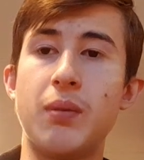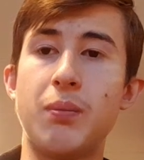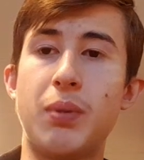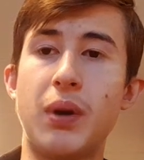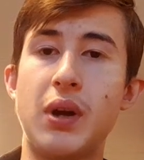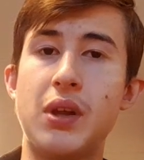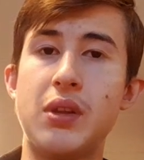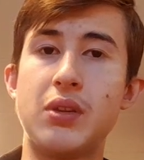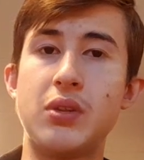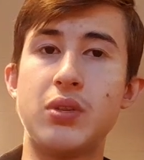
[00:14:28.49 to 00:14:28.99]

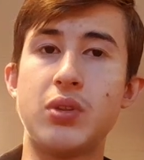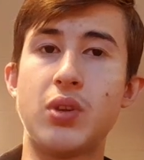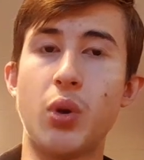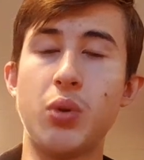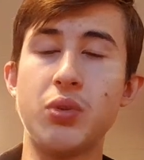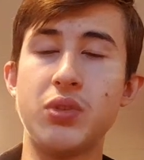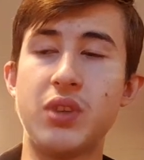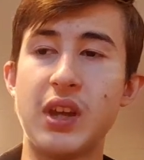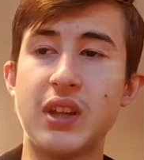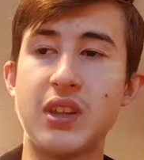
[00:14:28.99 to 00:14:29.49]
But
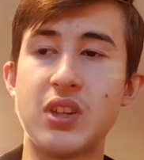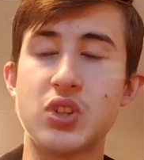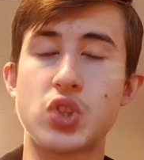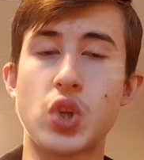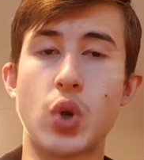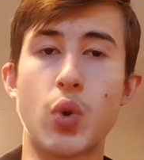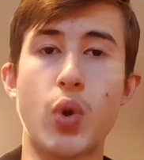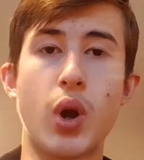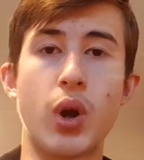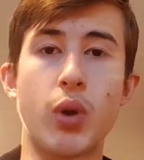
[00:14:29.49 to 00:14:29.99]
don't take this
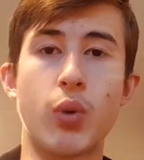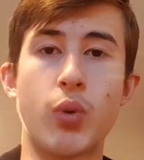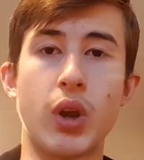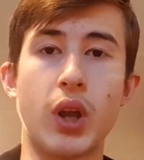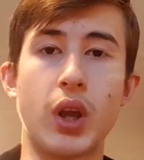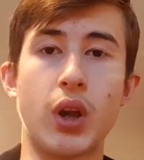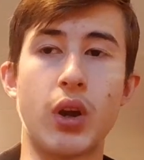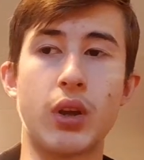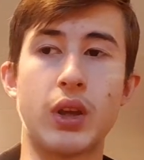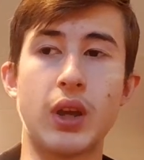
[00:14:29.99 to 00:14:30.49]
the wrong
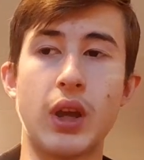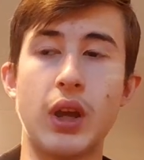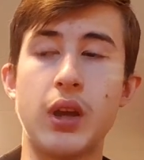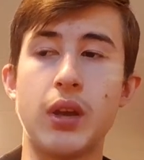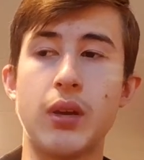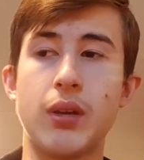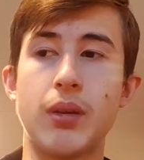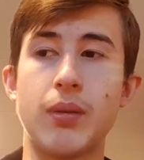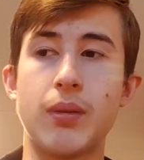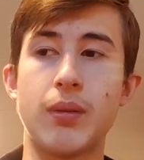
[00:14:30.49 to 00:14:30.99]
way,
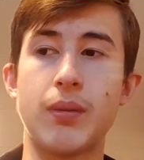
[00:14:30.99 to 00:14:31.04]
okay?